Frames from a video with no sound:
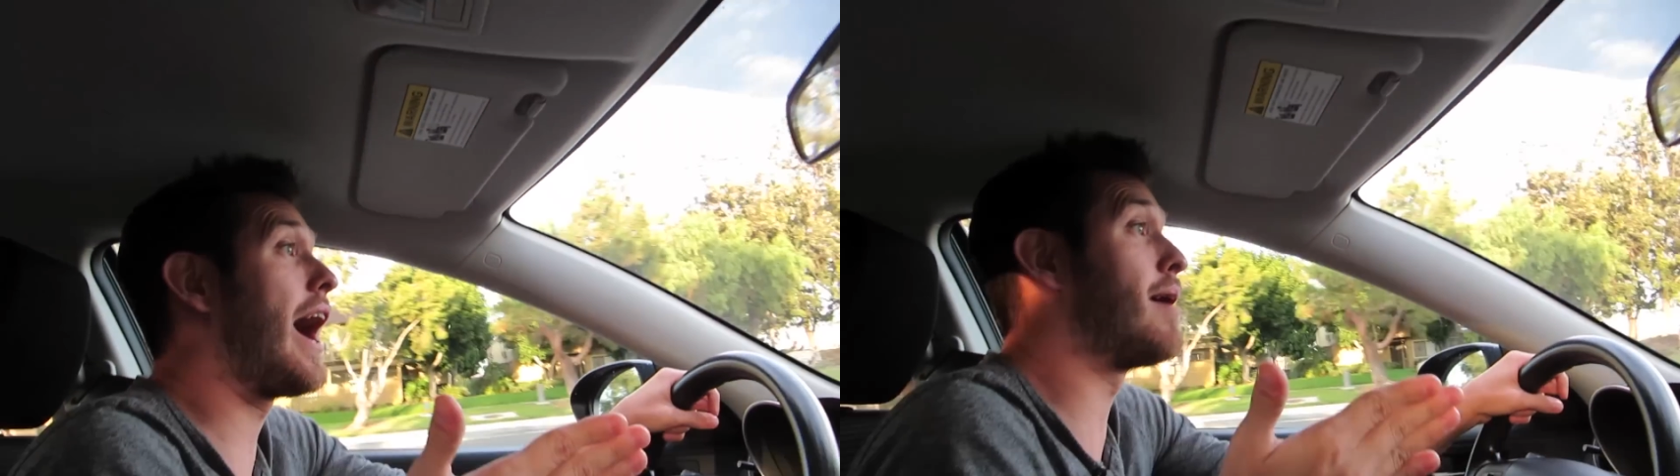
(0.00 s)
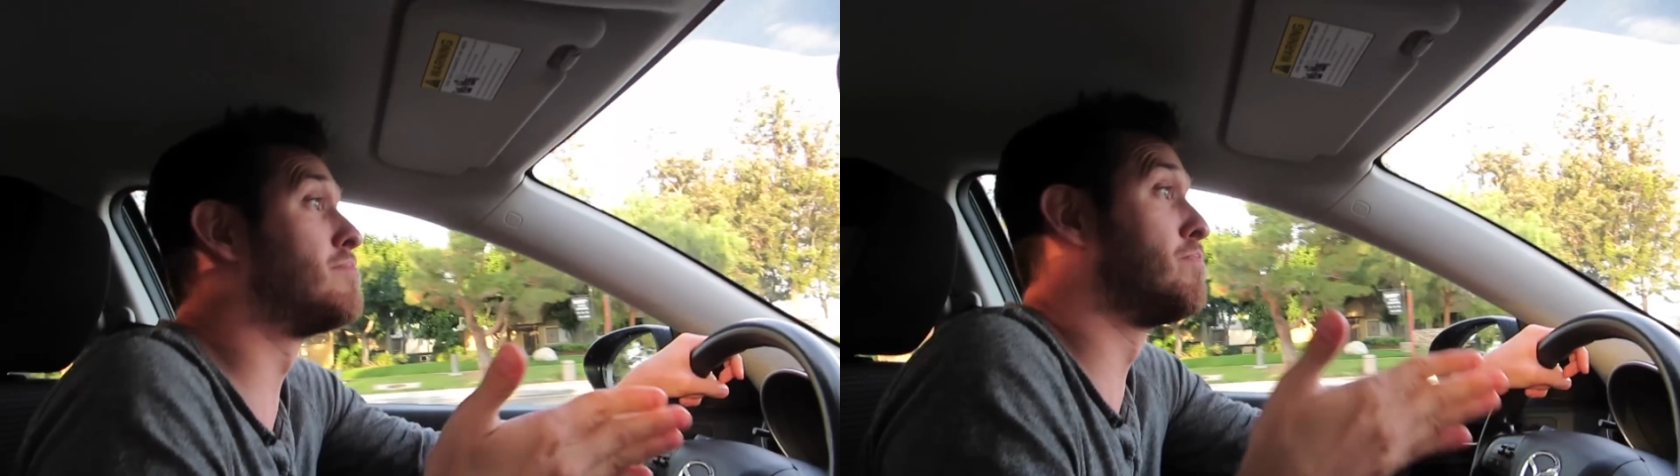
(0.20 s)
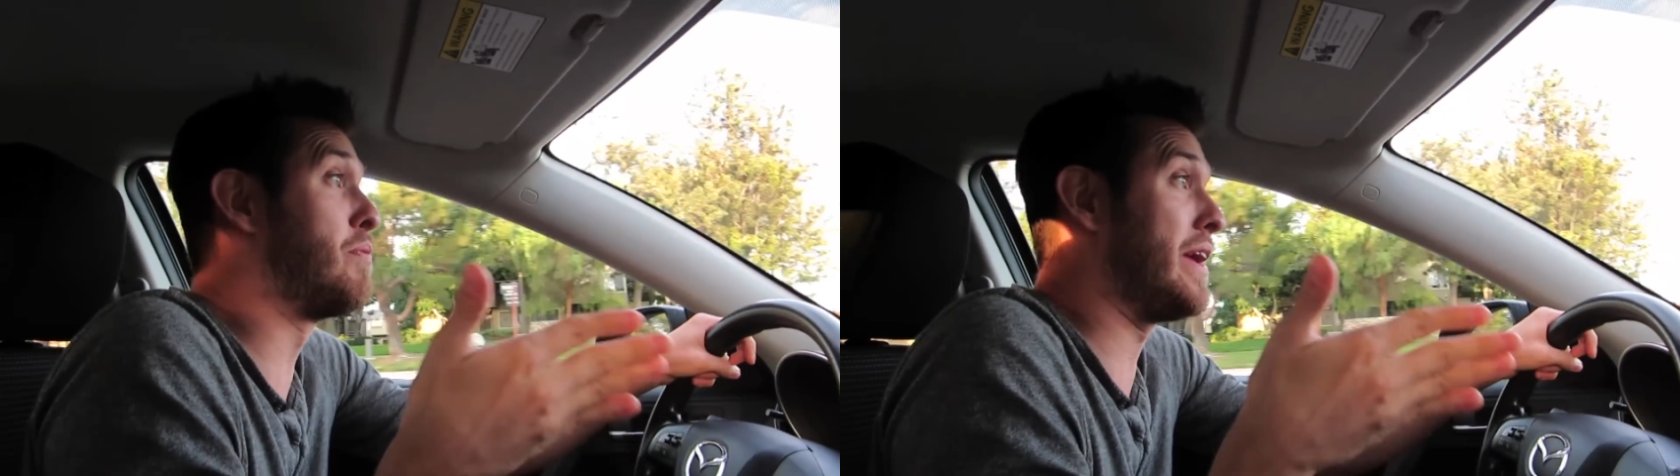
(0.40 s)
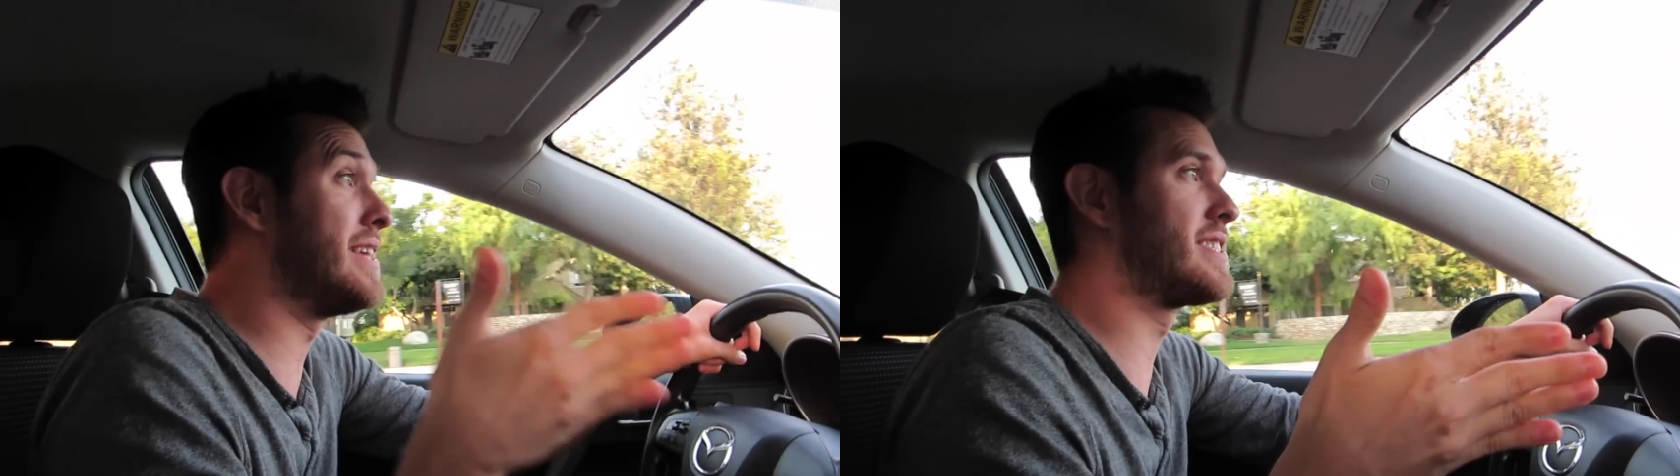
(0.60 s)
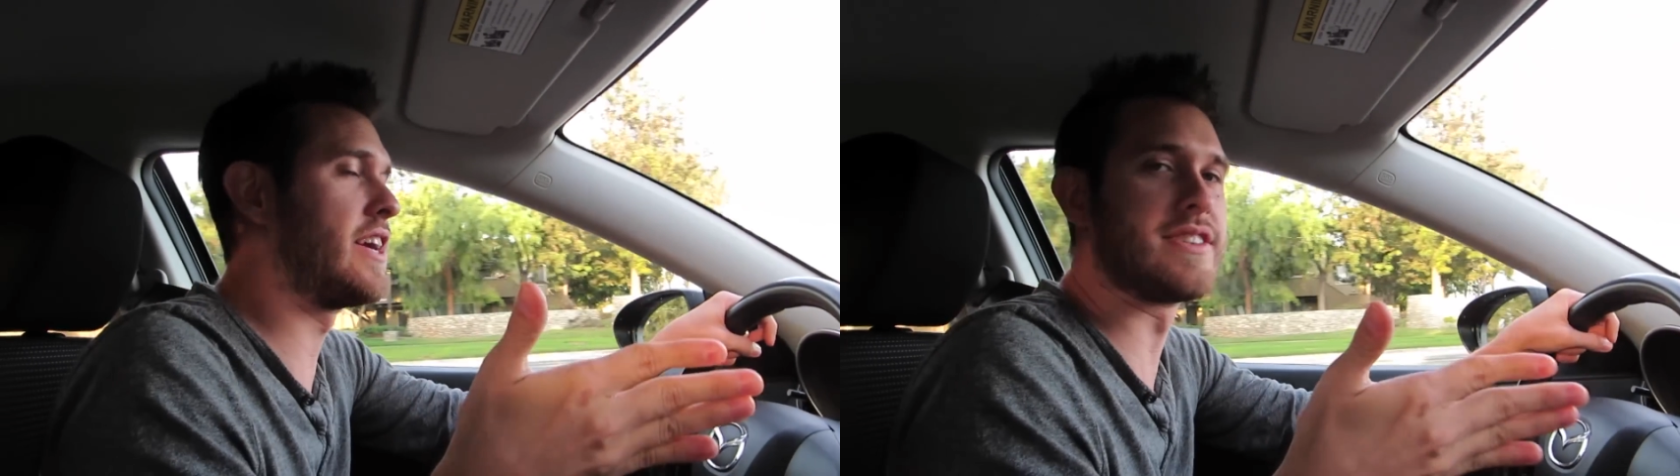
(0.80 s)
I'm
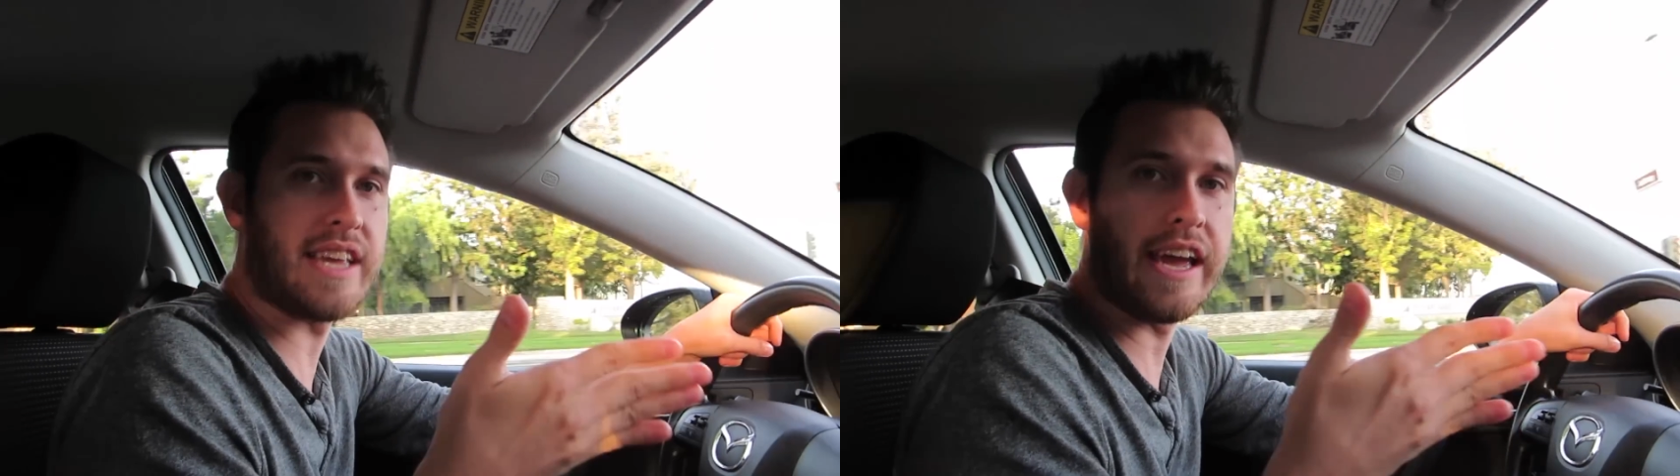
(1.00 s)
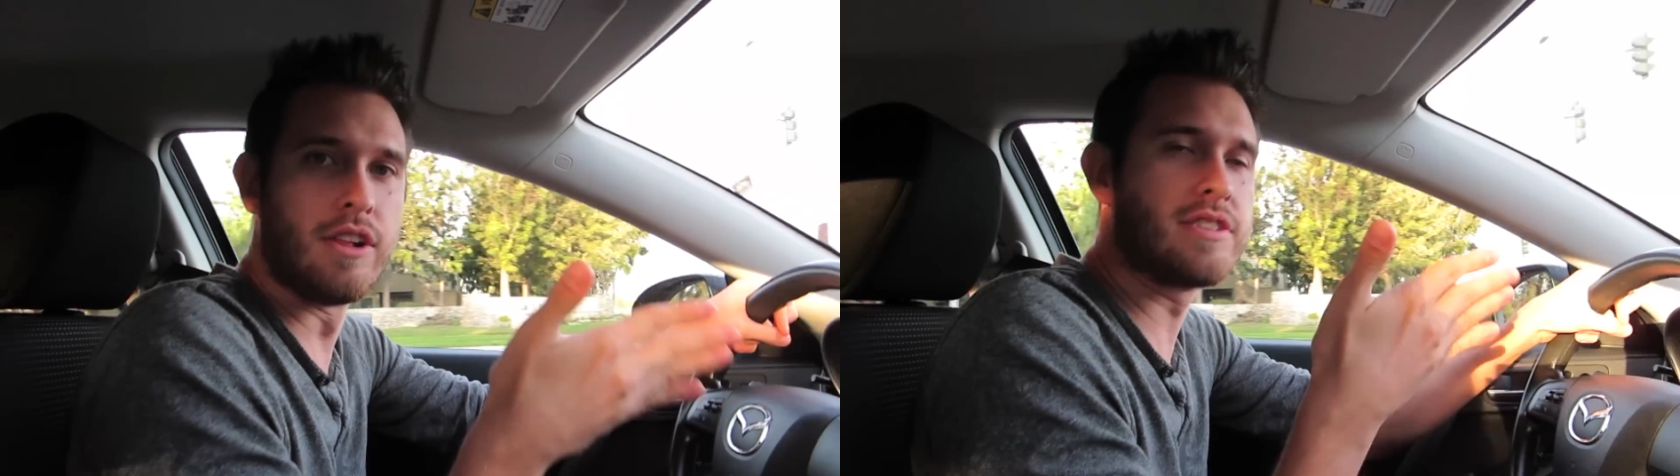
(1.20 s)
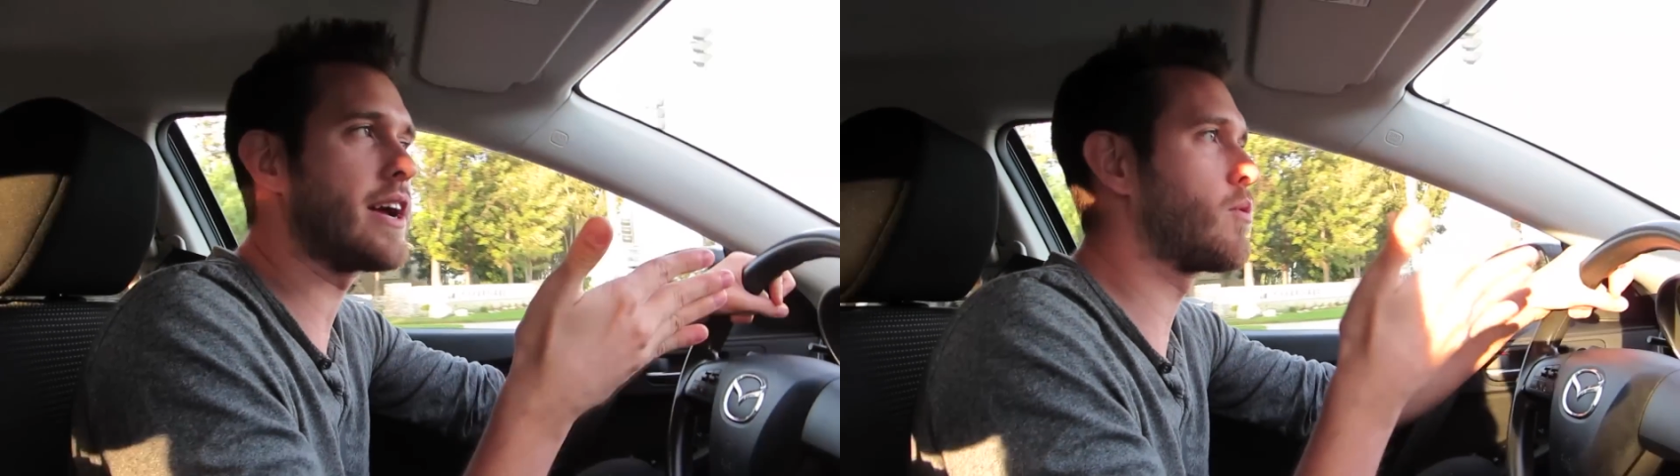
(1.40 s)
being serious. Like it looked like